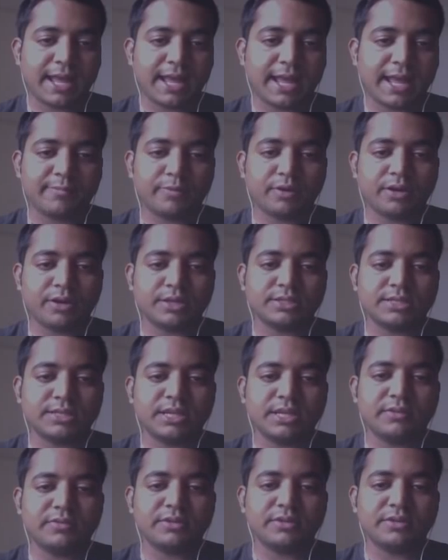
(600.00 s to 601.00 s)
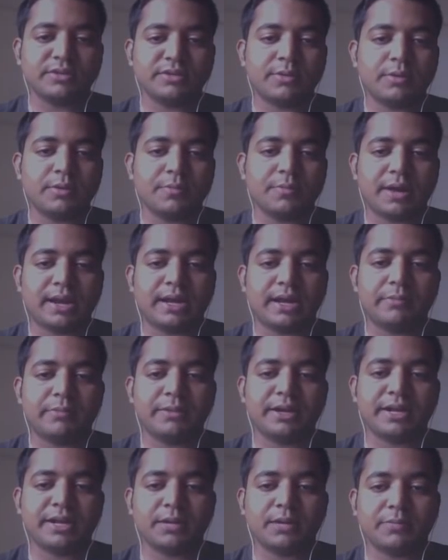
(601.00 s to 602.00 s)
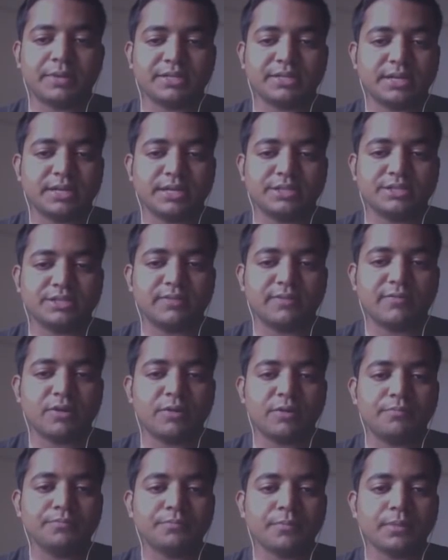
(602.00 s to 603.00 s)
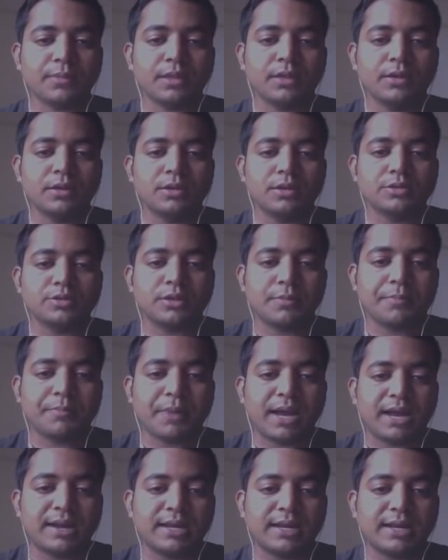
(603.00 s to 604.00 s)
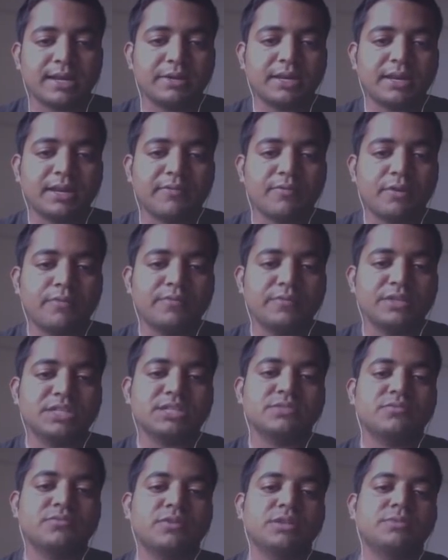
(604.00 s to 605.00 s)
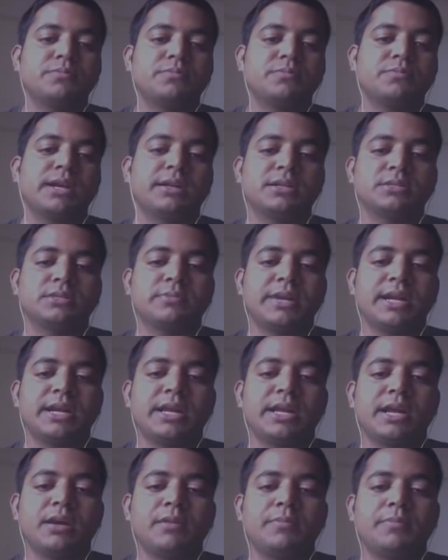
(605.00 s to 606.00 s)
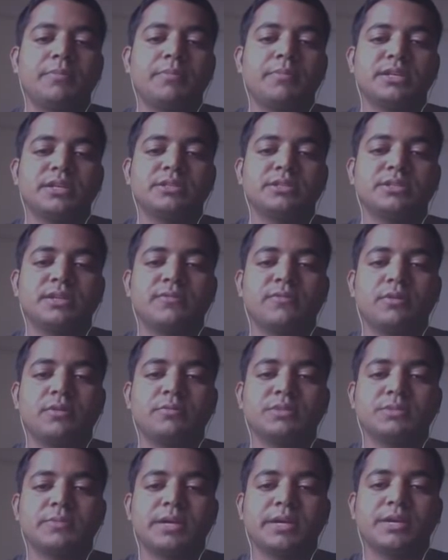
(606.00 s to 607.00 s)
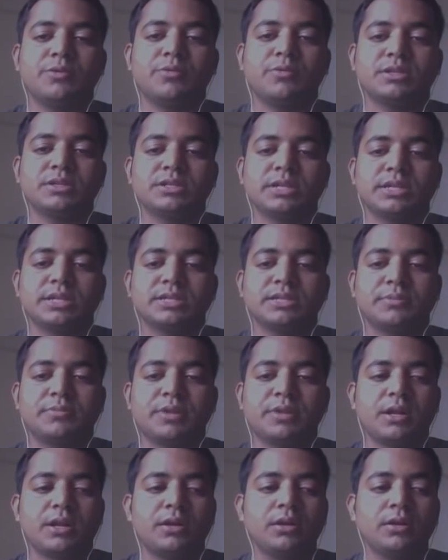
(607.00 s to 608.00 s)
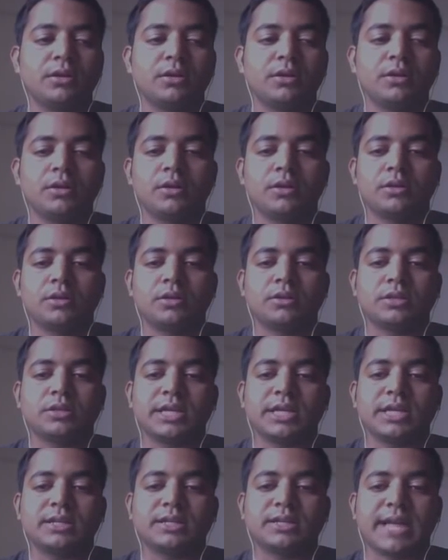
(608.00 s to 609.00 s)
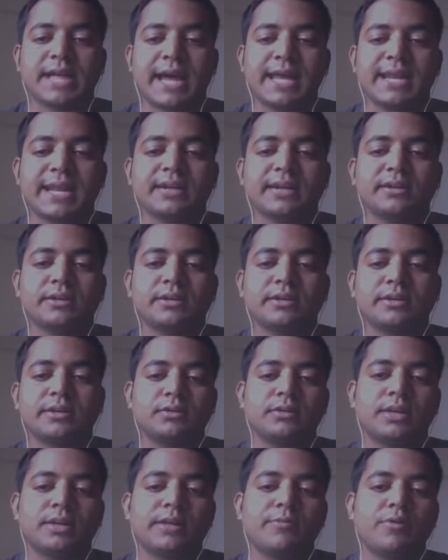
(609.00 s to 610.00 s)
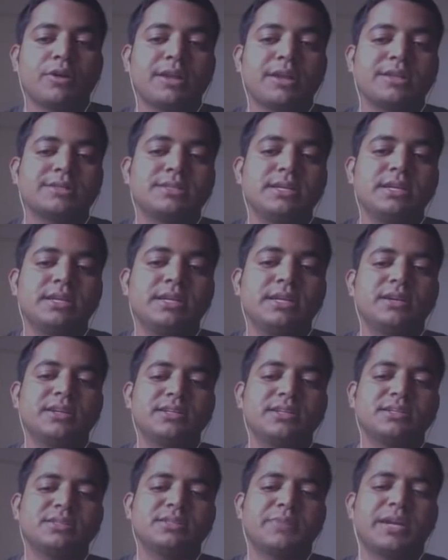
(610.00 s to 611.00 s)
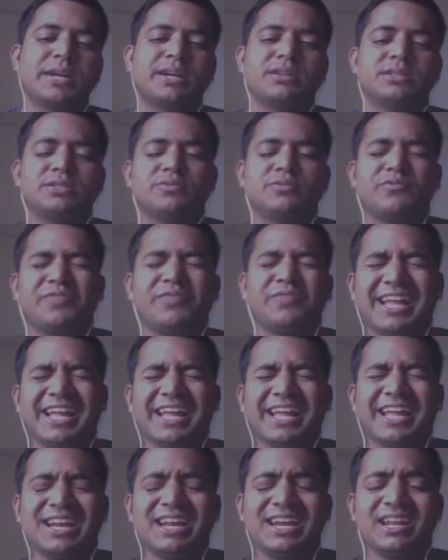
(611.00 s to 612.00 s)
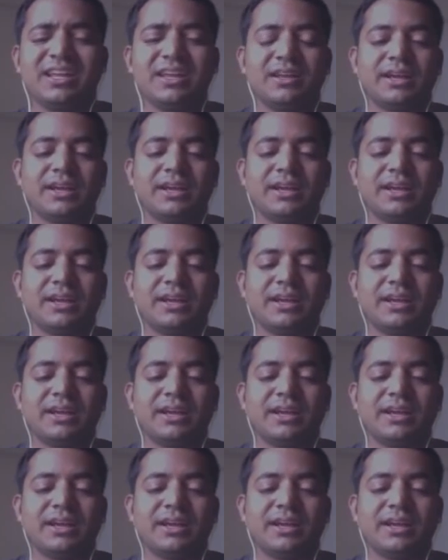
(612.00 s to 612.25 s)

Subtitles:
democracy, which can be parliamentary and presidential form. So the parliamentary form, which is what's practiced by India, presidential form is by USA, etc. Then the direct democracy, it is practiced rarely